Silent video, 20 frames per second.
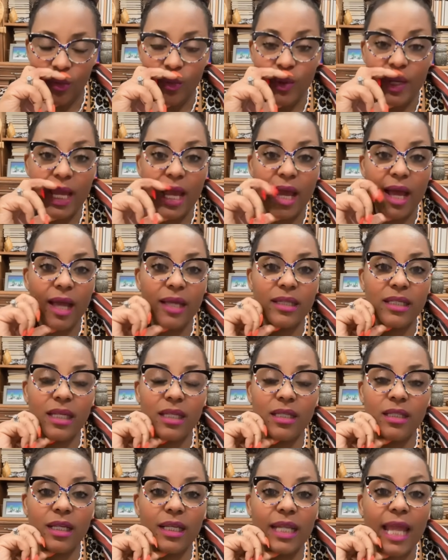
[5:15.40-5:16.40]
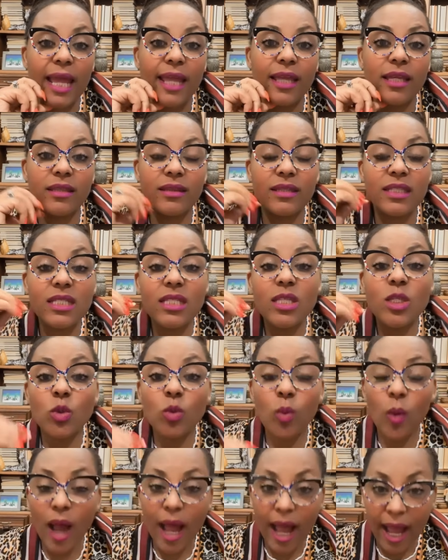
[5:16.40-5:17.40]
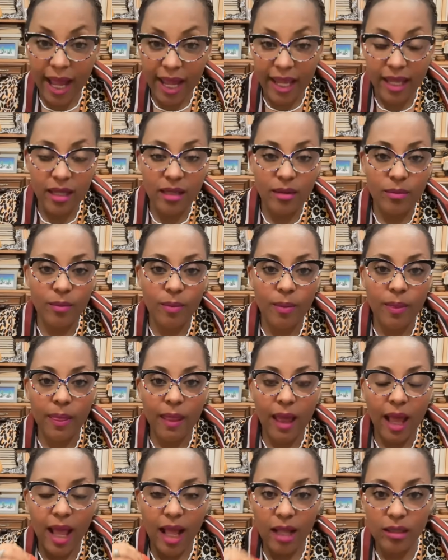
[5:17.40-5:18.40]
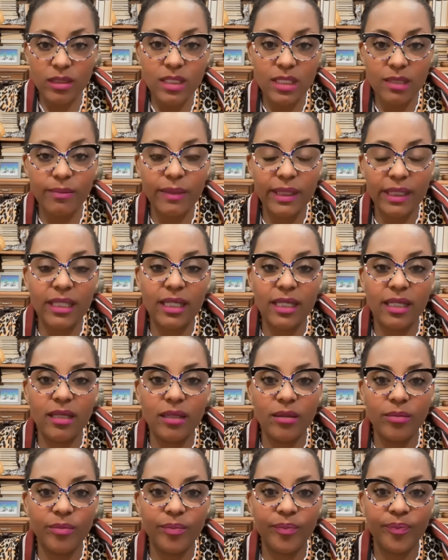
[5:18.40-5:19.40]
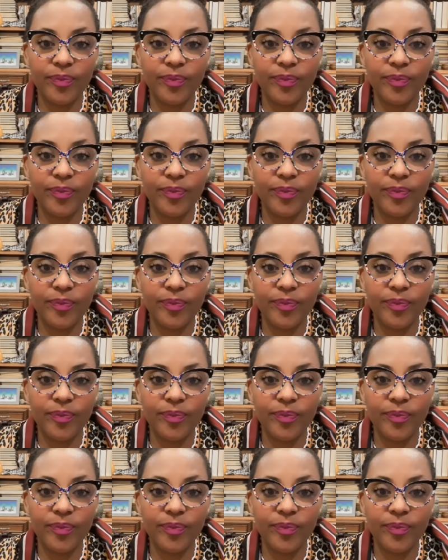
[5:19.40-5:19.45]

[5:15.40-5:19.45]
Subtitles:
We are, this is why, ultimately,